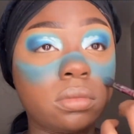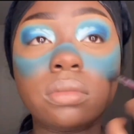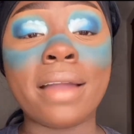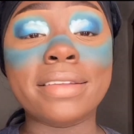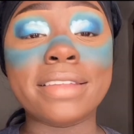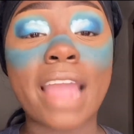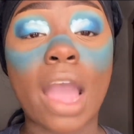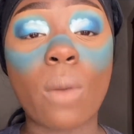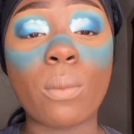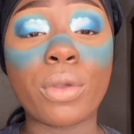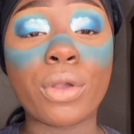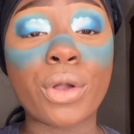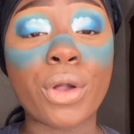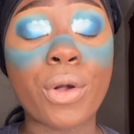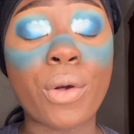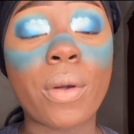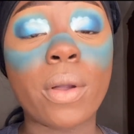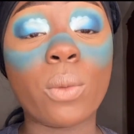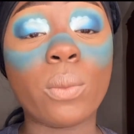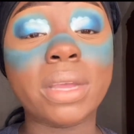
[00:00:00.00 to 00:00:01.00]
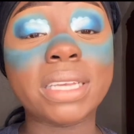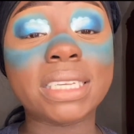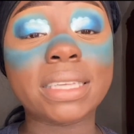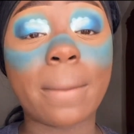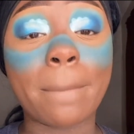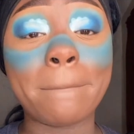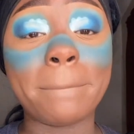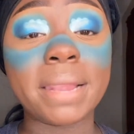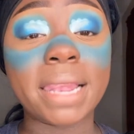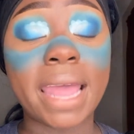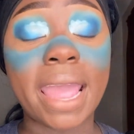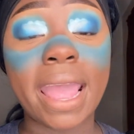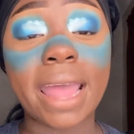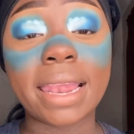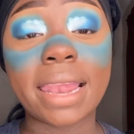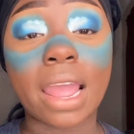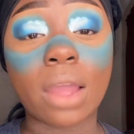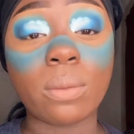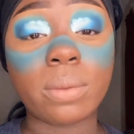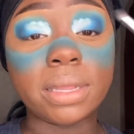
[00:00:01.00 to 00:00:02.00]
Now we're gonna go in with some black
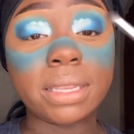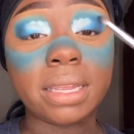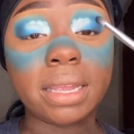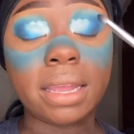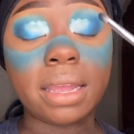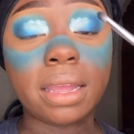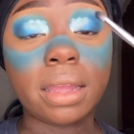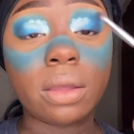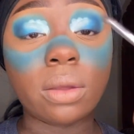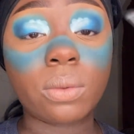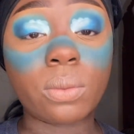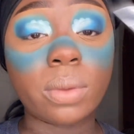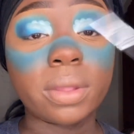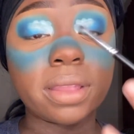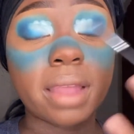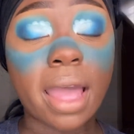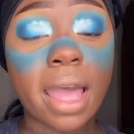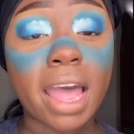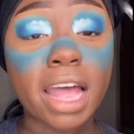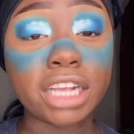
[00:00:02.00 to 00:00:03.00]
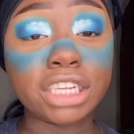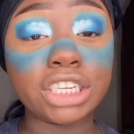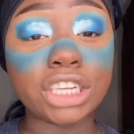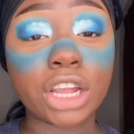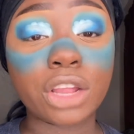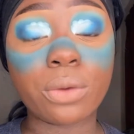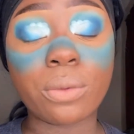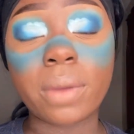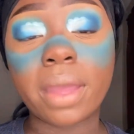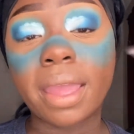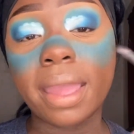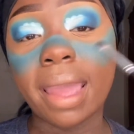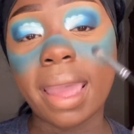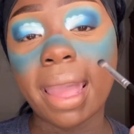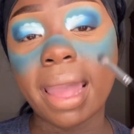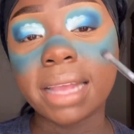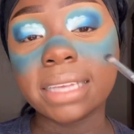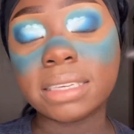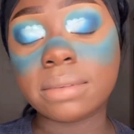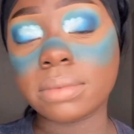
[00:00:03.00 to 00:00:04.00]
like we did with the eyeshadow and
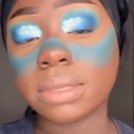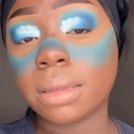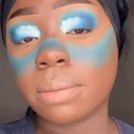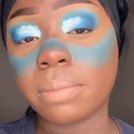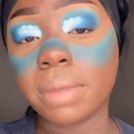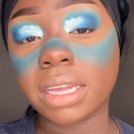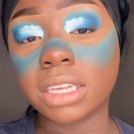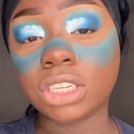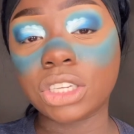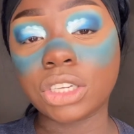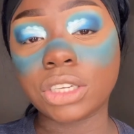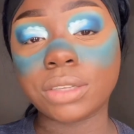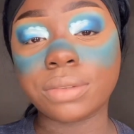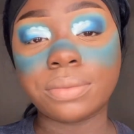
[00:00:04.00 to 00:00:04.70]
add some dimension.